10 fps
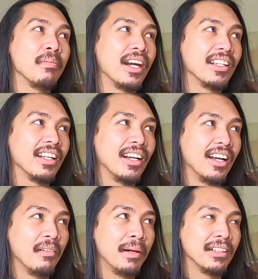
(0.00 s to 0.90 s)
part
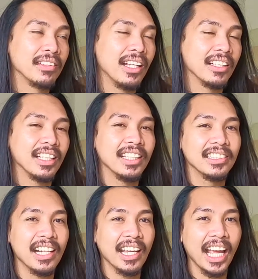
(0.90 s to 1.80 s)
about that is,
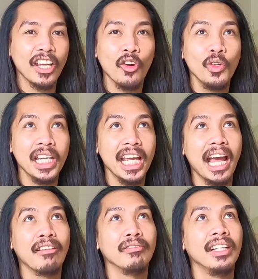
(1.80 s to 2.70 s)
like, I only
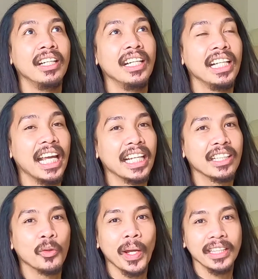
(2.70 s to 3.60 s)
have like
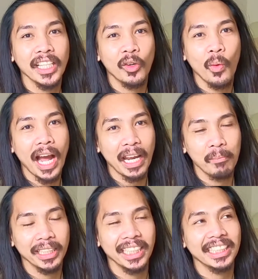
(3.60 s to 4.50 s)
20 kwai,
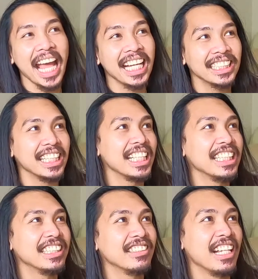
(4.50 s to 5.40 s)
but the taxi
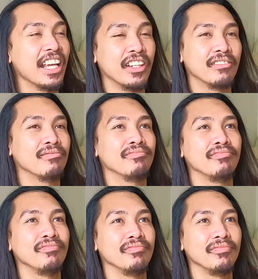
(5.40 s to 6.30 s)
is like
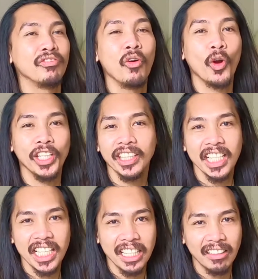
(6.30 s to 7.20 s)

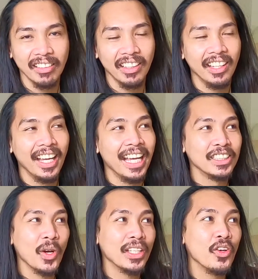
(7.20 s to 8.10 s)
40.
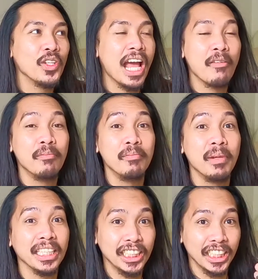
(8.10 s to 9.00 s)
So I don't have
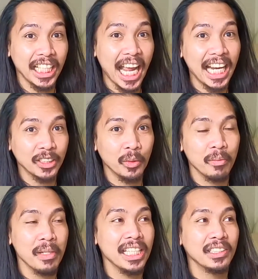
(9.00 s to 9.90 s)
much cash with
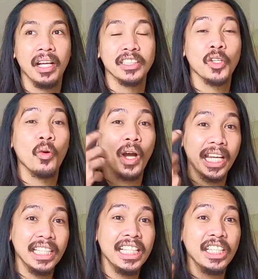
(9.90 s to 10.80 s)
me. So
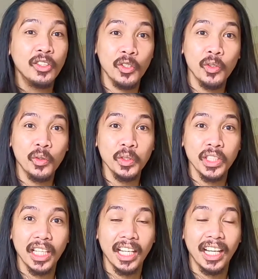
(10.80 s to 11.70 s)
I need to use
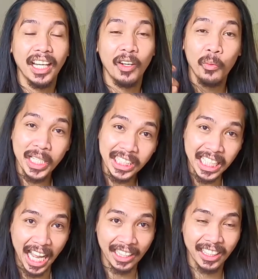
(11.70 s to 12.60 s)

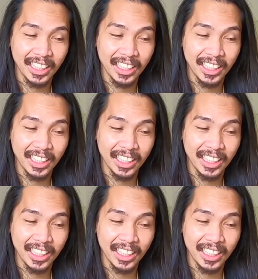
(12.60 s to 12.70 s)
WeChat.